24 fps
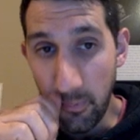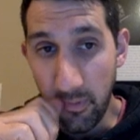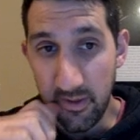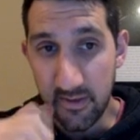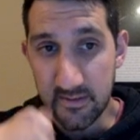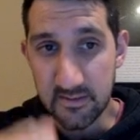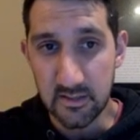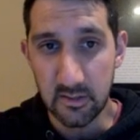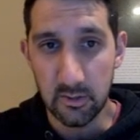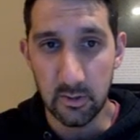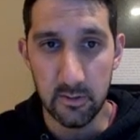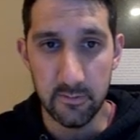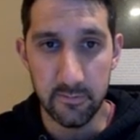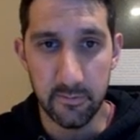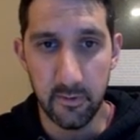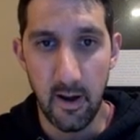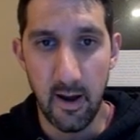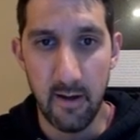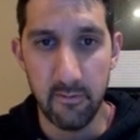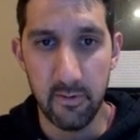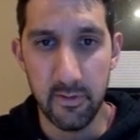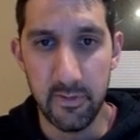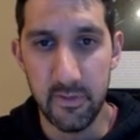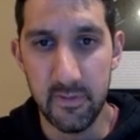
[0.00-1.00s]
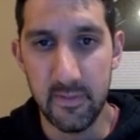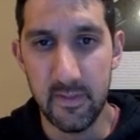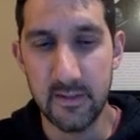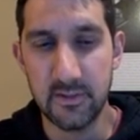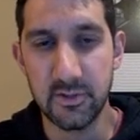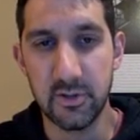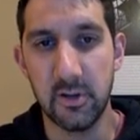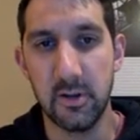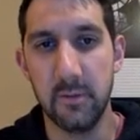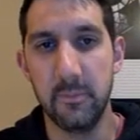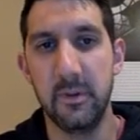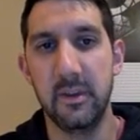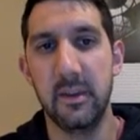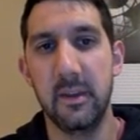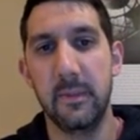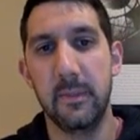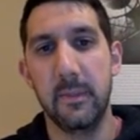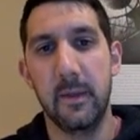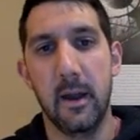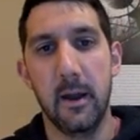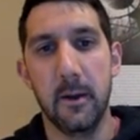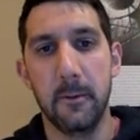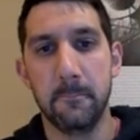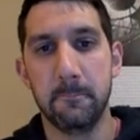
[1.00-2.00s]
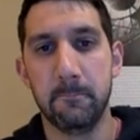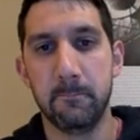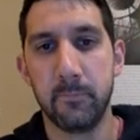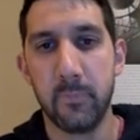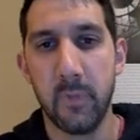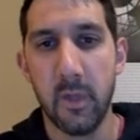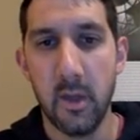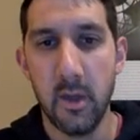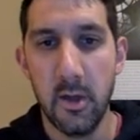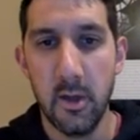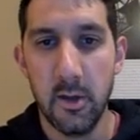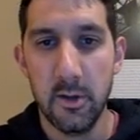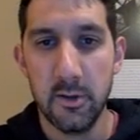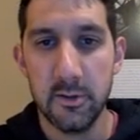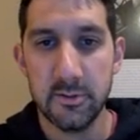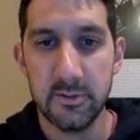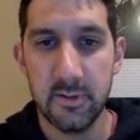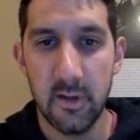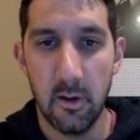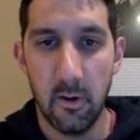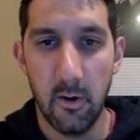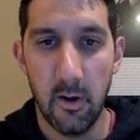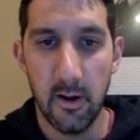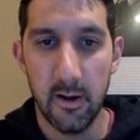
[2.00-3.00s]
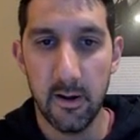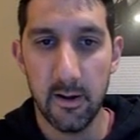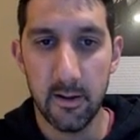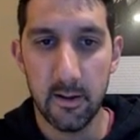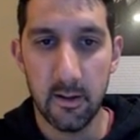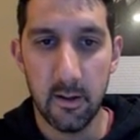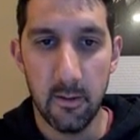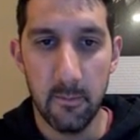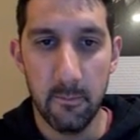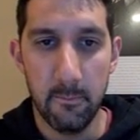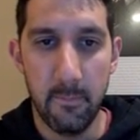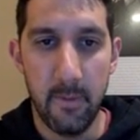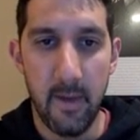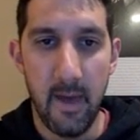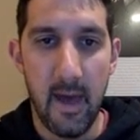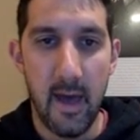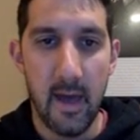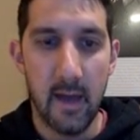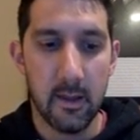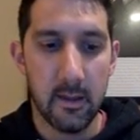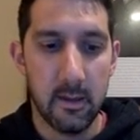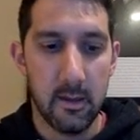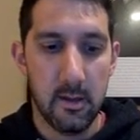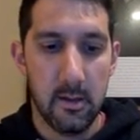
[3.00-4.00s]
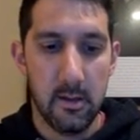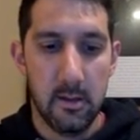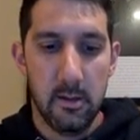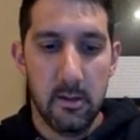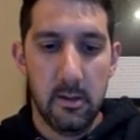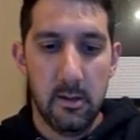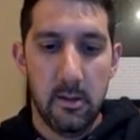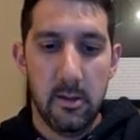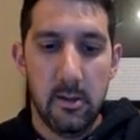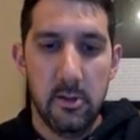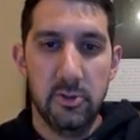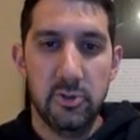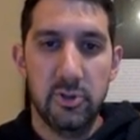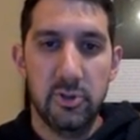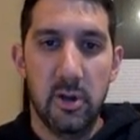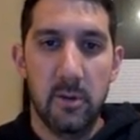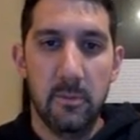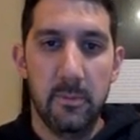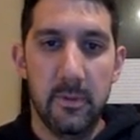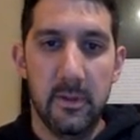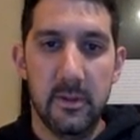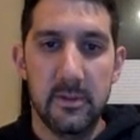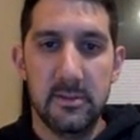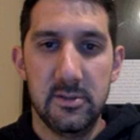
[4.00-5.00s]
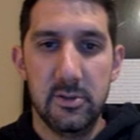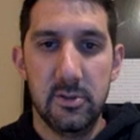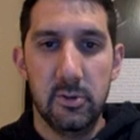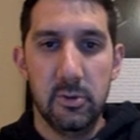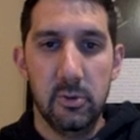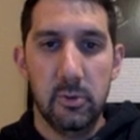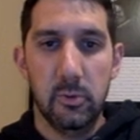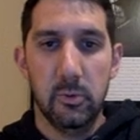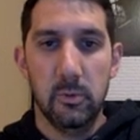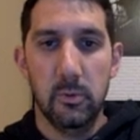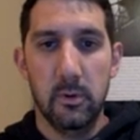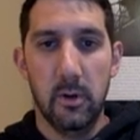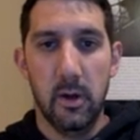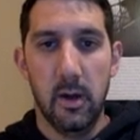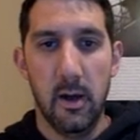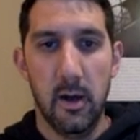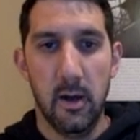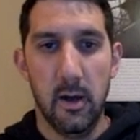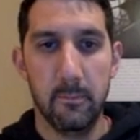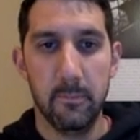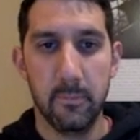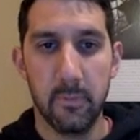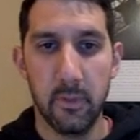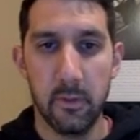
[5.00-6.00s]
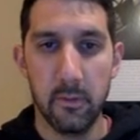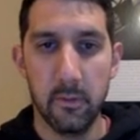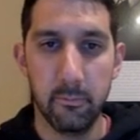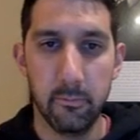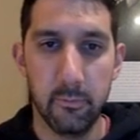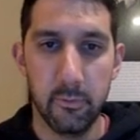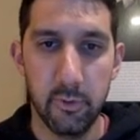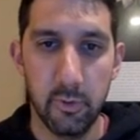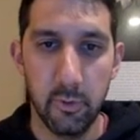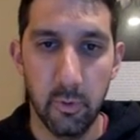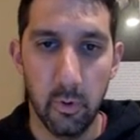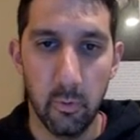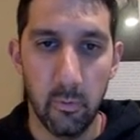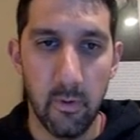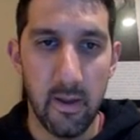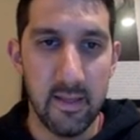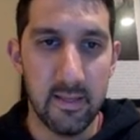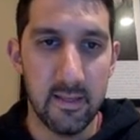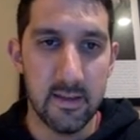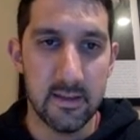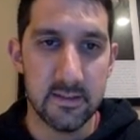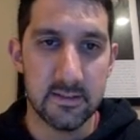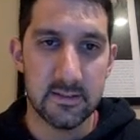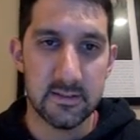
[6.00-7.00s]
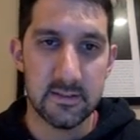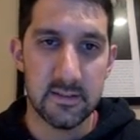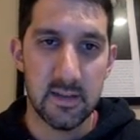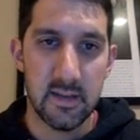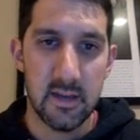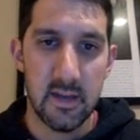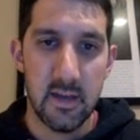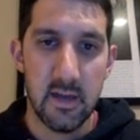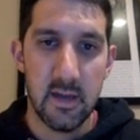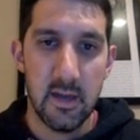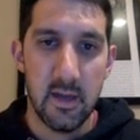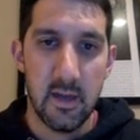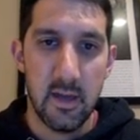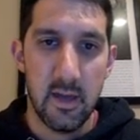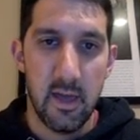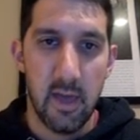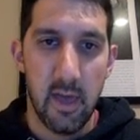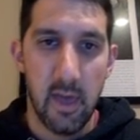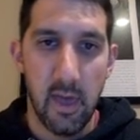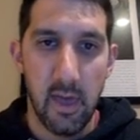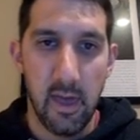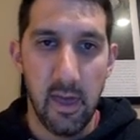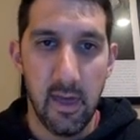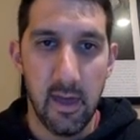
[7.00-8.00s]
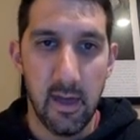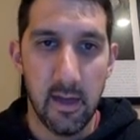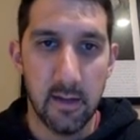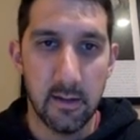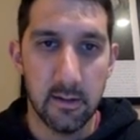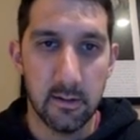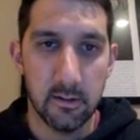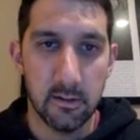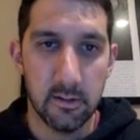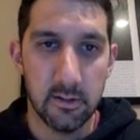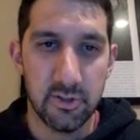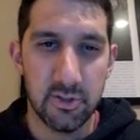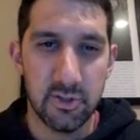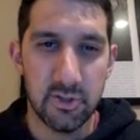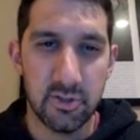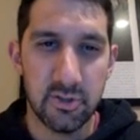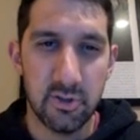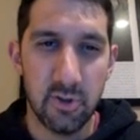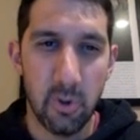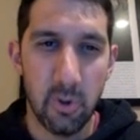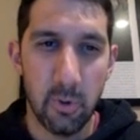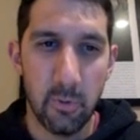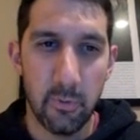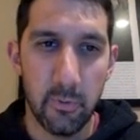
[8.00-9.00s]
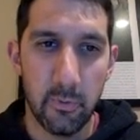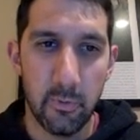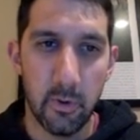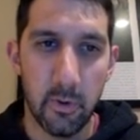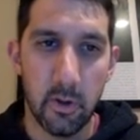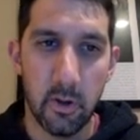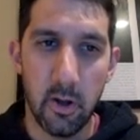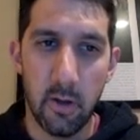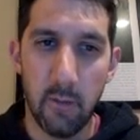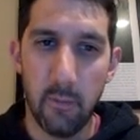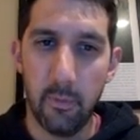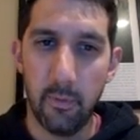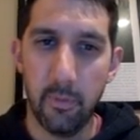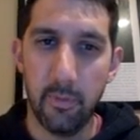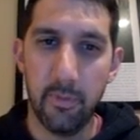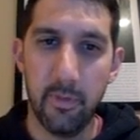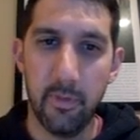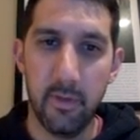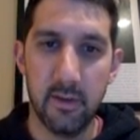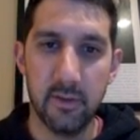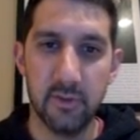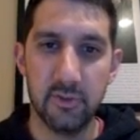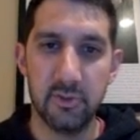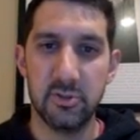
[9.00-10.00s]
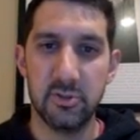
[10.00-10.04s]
basically for everything that's going to be in there. So I'm going to come back and jump into um, new array list. And let's just go through a couple things